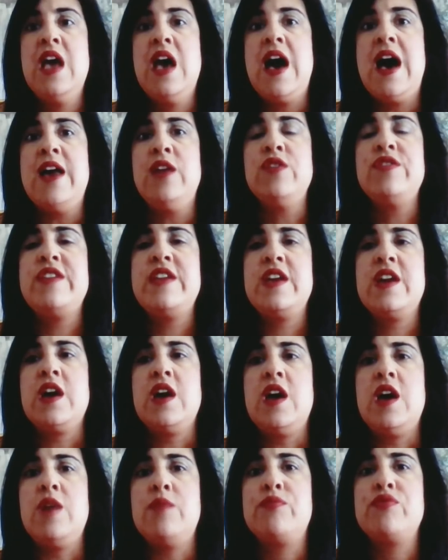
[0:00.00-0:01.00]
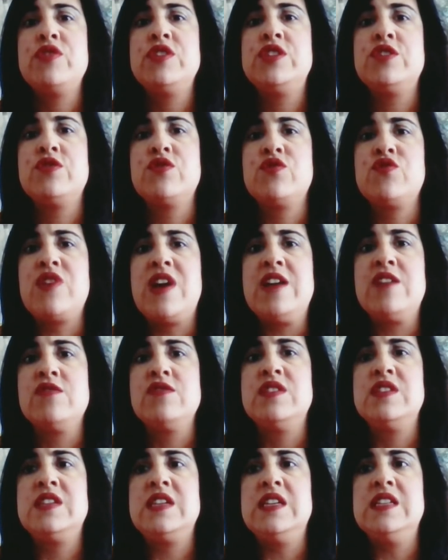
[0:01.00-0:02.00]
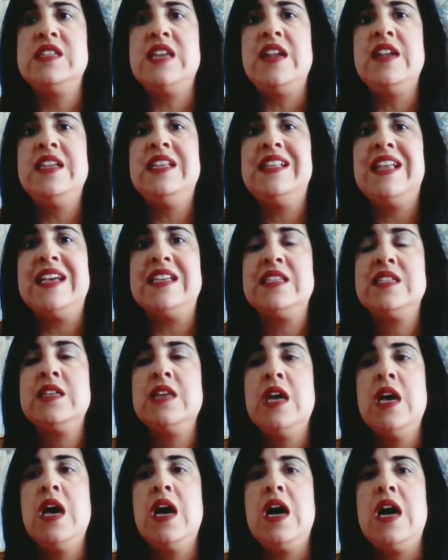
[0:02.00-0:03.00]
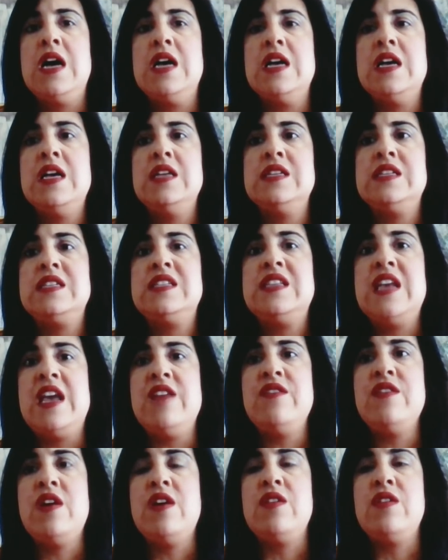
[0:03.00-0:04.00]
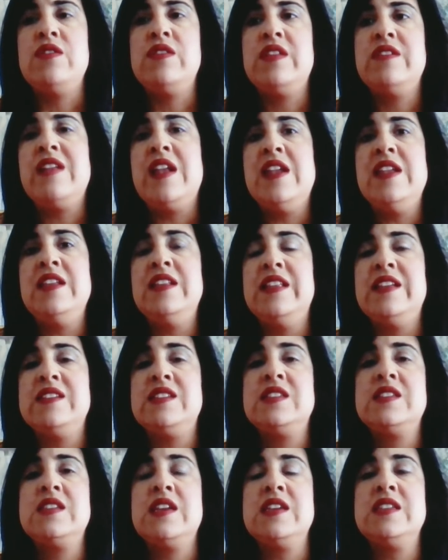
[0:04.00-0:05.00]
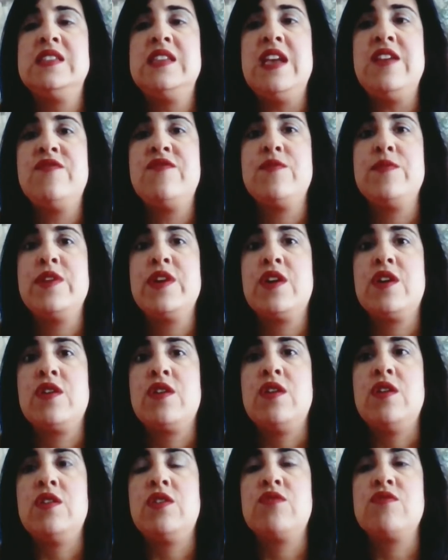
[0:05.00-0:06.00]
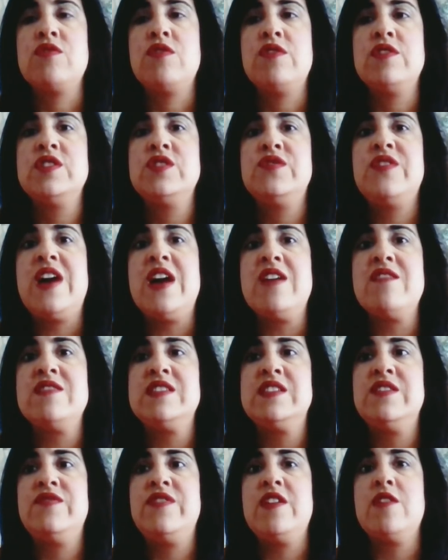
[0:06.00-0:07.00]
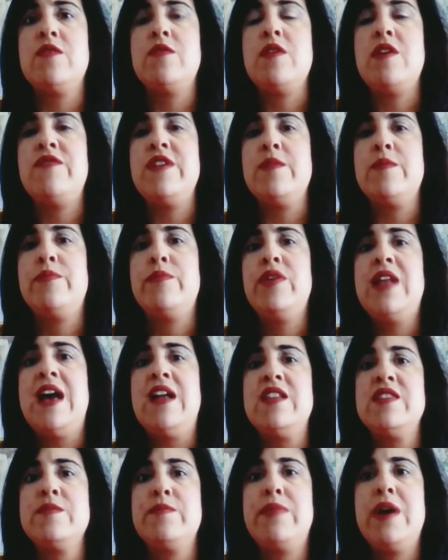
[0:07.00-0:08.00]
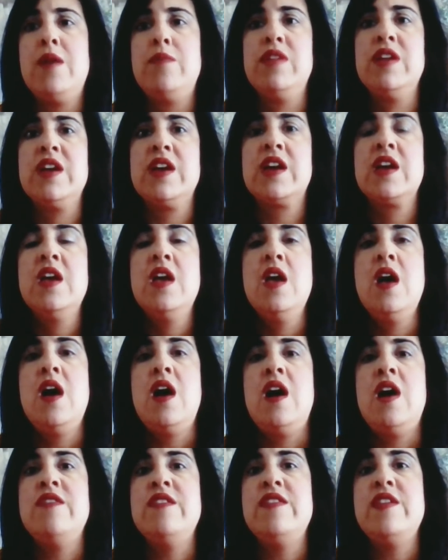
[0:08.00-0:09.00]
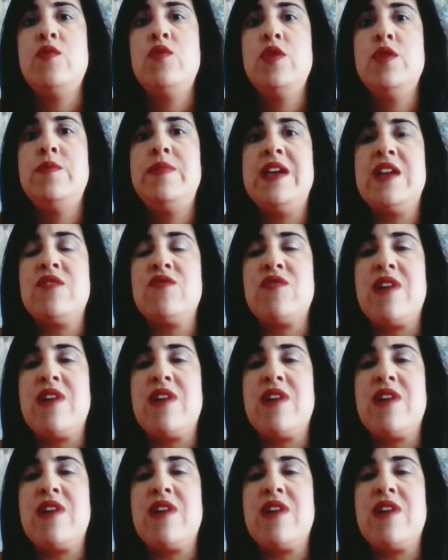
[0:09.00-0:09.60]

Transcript: I don't think uh, a prisoner in Rikers is any less uh, safe, uh, any less uh, safe from the coronavirus if they're if they're put out in the public uh, than they would be at